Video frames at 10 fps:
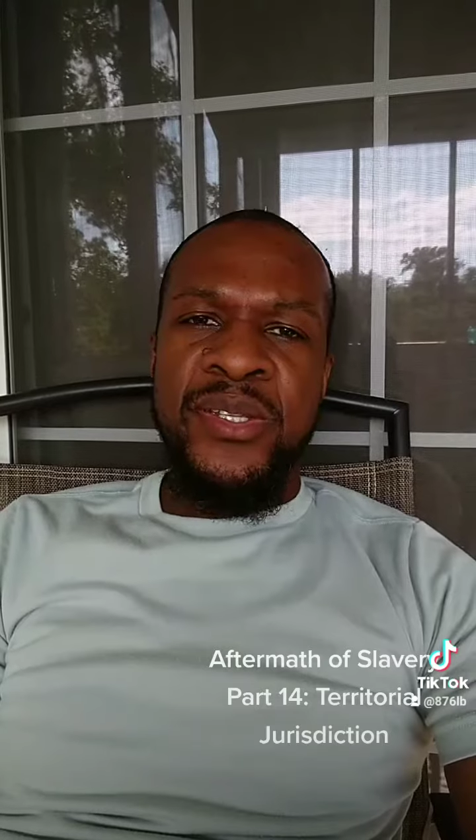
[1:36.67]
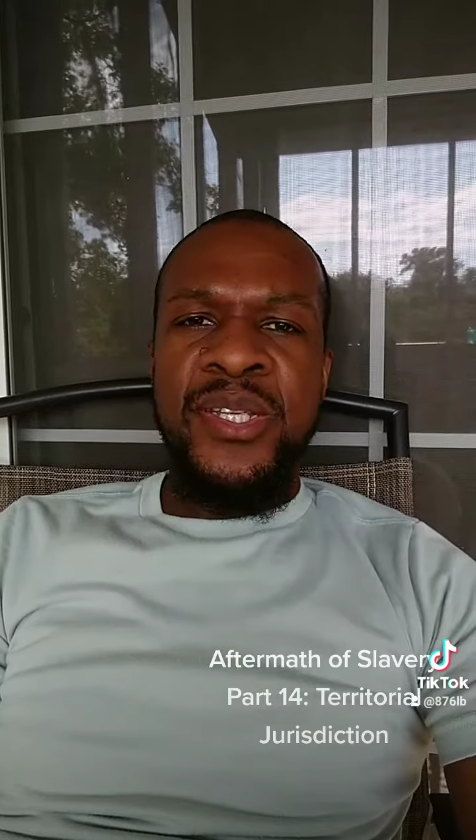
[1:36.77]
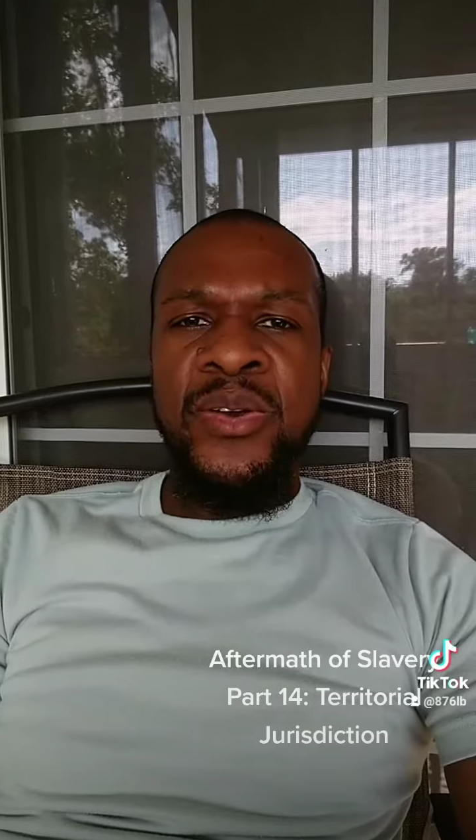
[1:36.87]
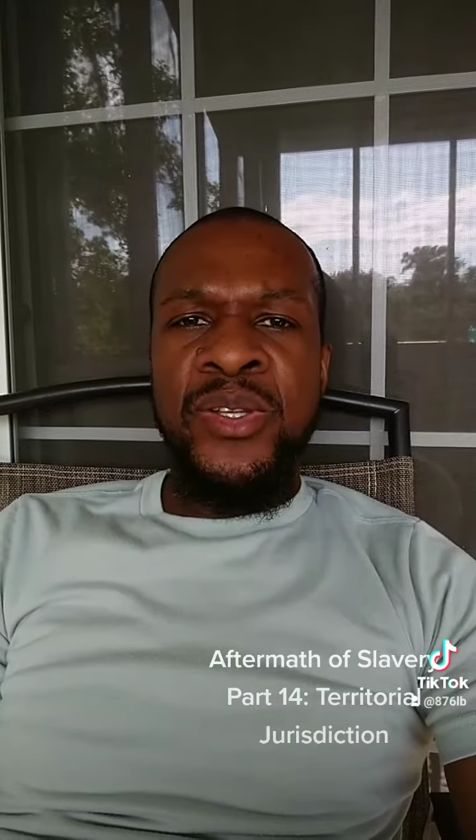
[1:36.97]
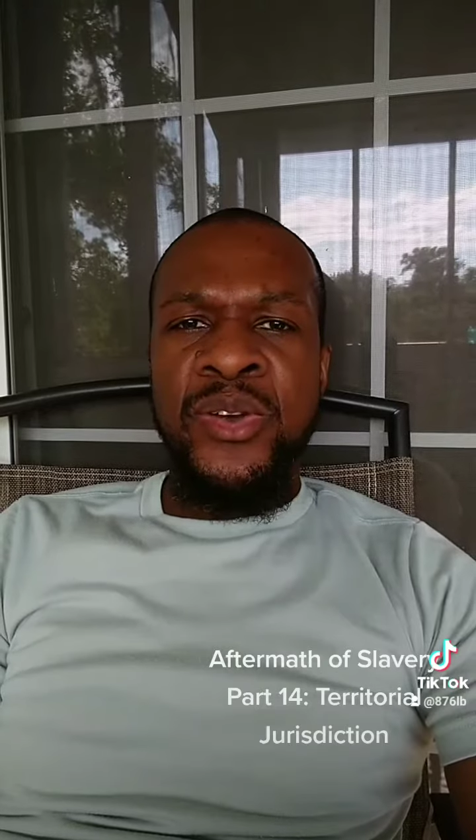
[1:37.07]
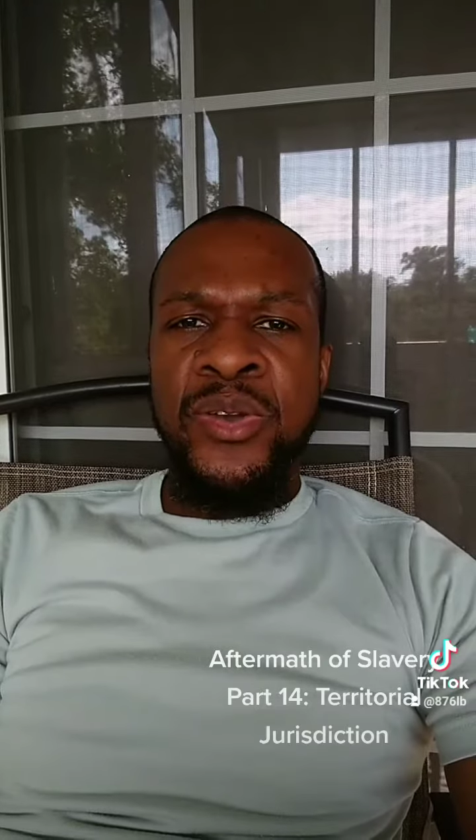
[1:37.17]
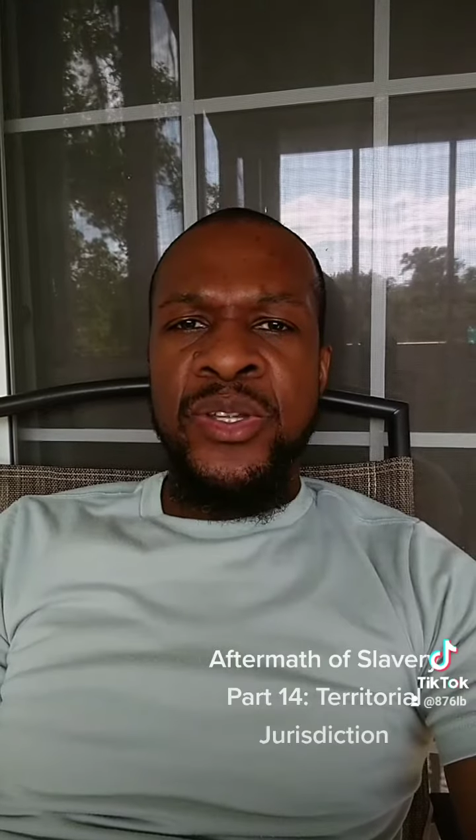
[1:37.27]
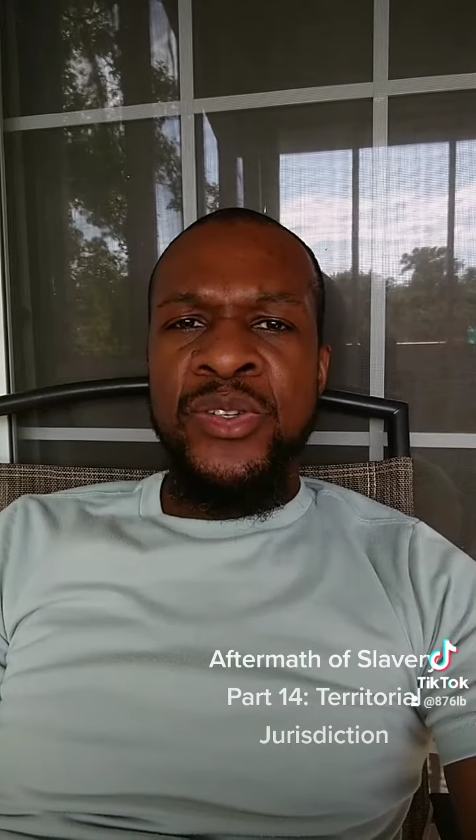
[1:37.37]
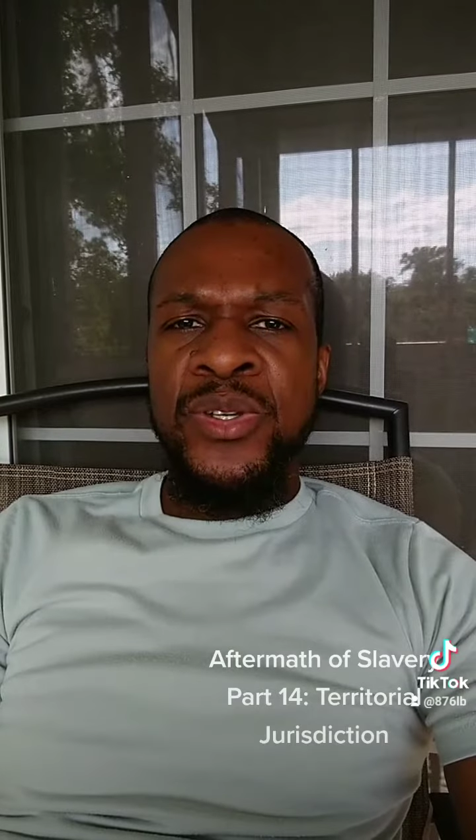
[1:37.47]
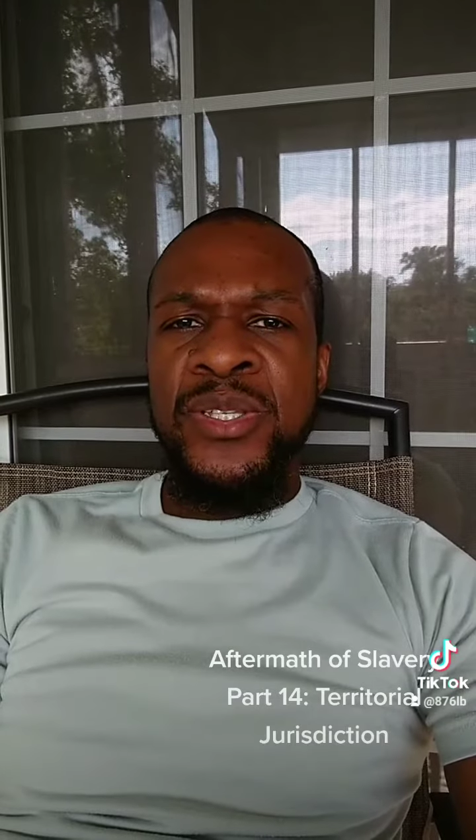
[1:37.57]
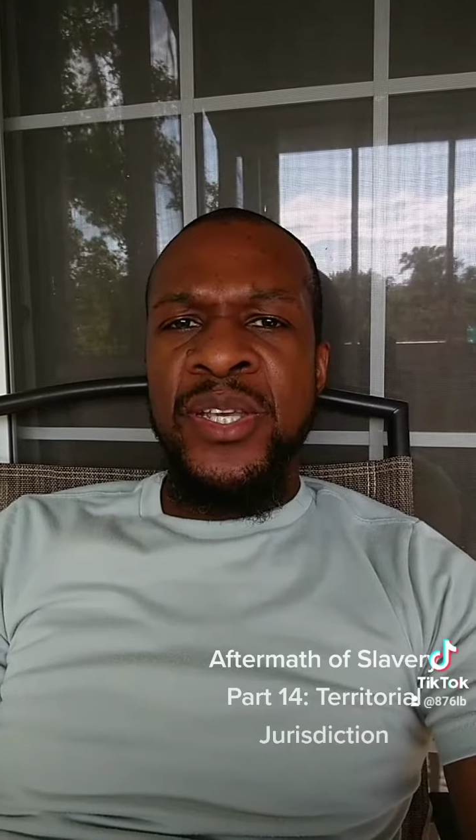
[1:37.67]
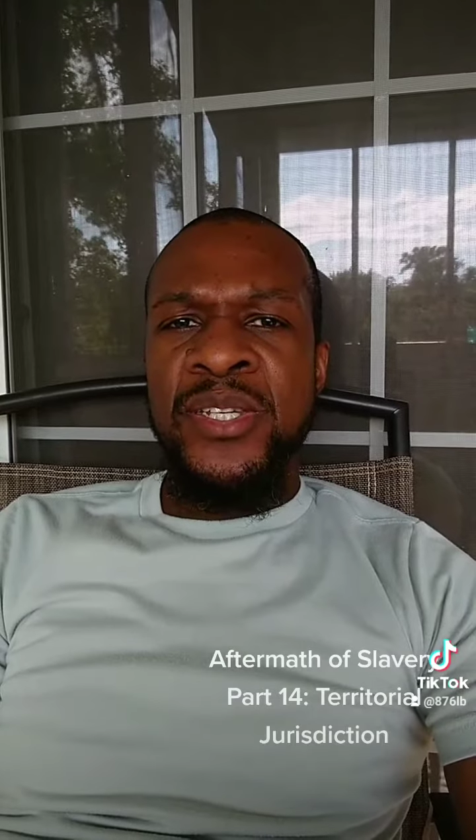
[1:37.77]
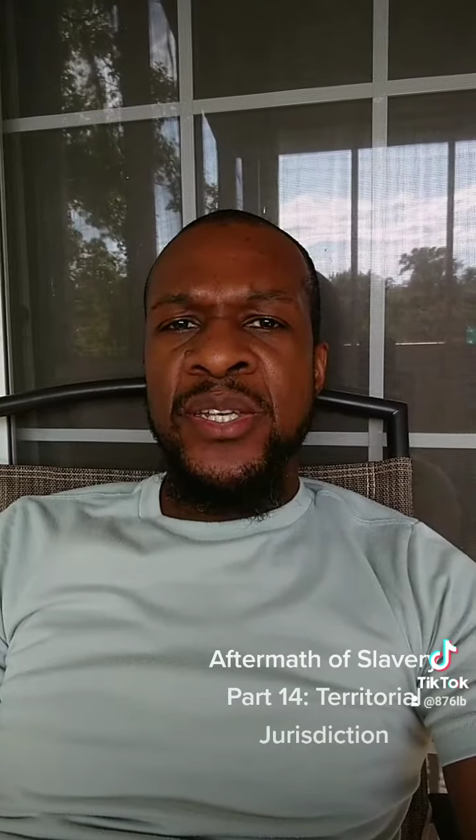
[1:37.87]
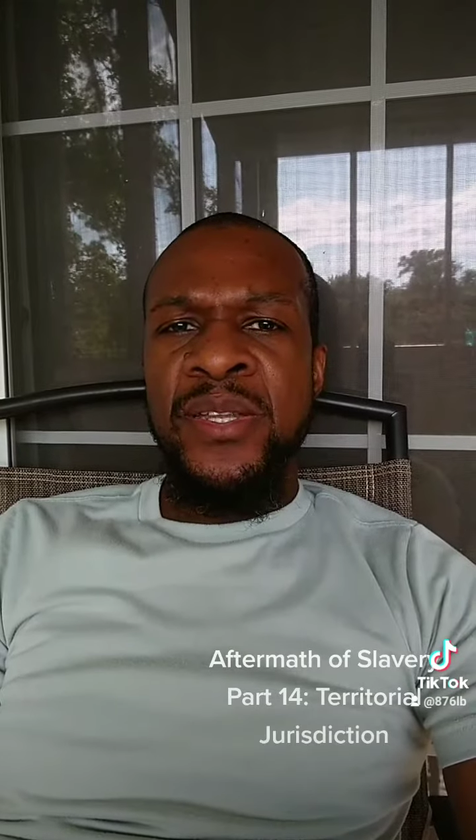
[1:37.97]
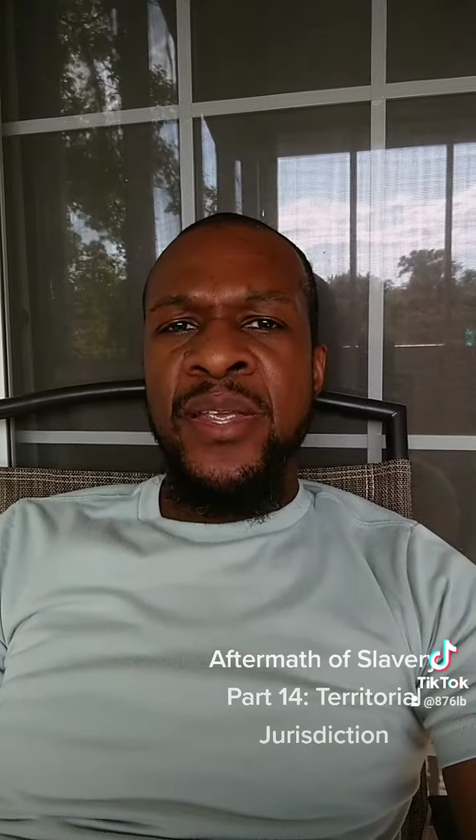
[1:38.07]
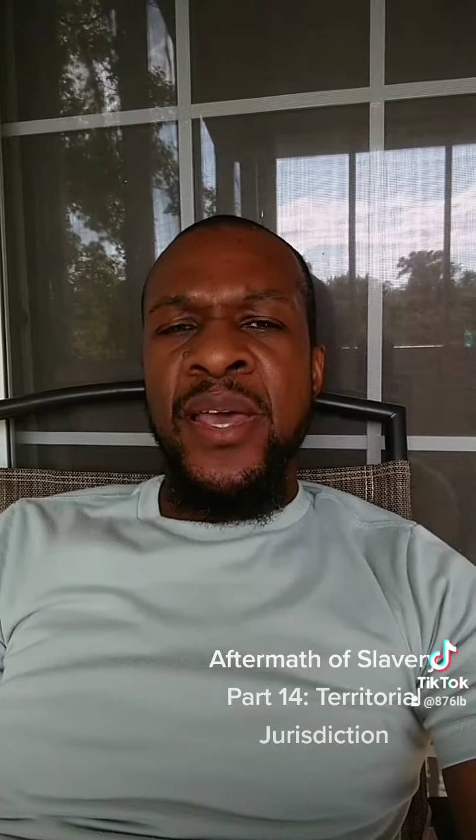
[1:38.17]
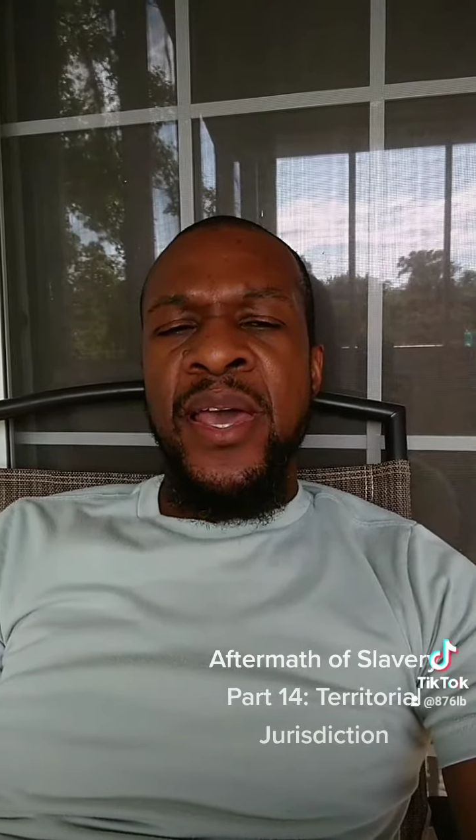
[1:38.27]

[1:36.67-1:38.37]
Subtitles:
territorial jurisdiction